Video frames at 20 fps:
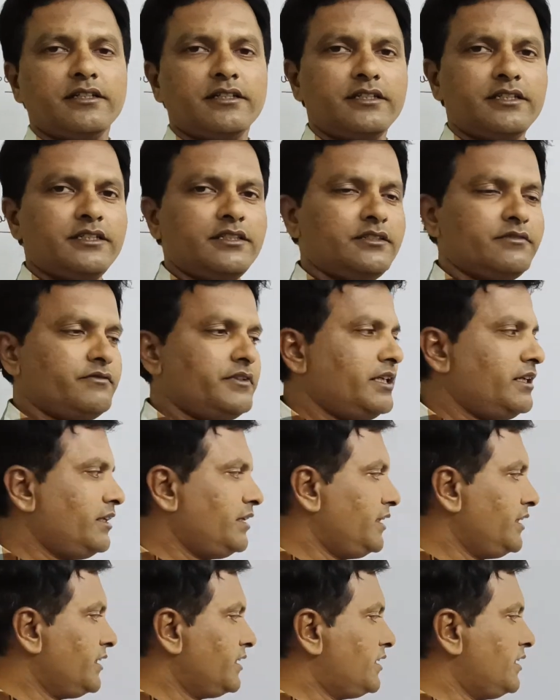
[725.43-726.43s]
will
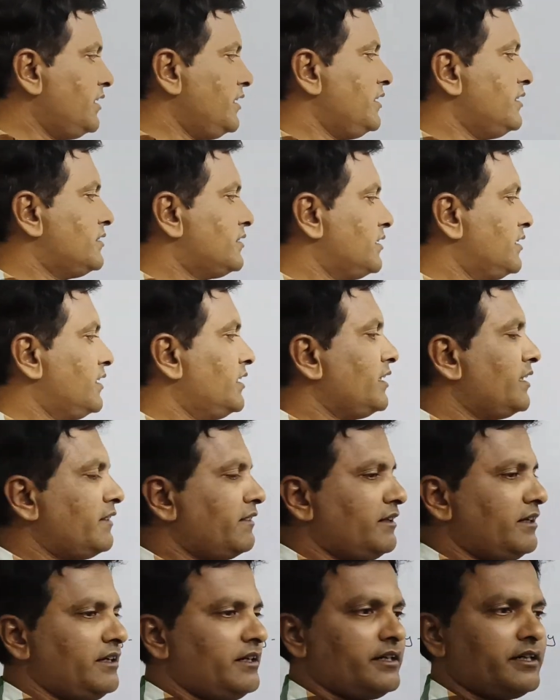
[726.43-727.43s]
increase in
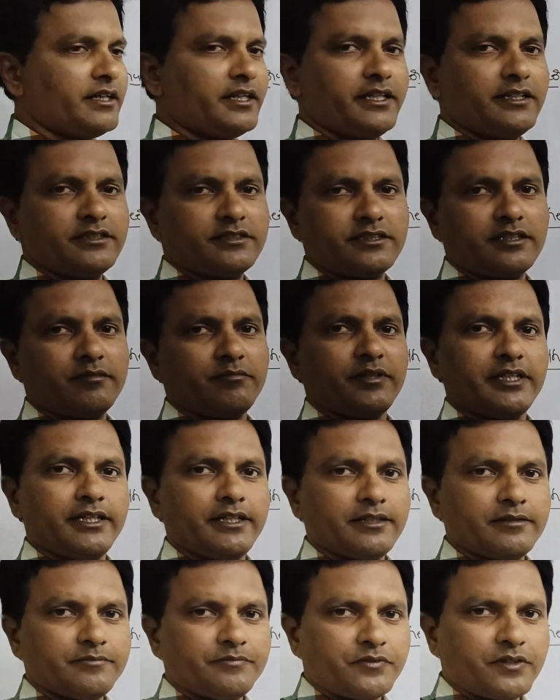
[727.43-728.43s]
the denser
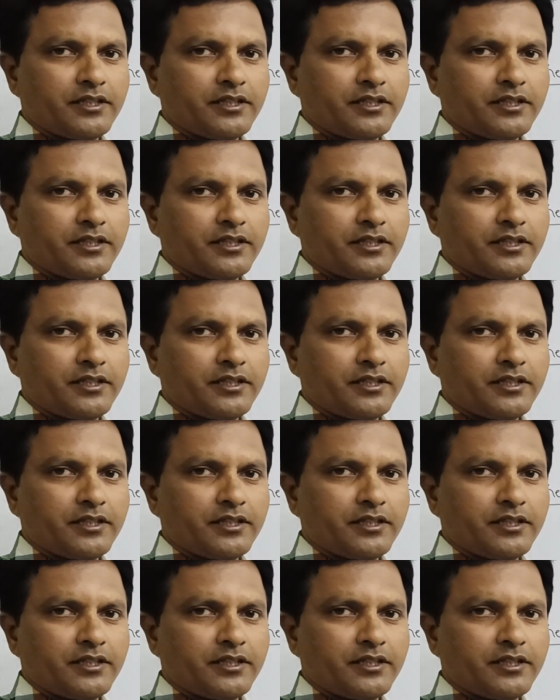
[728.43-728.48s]
medium.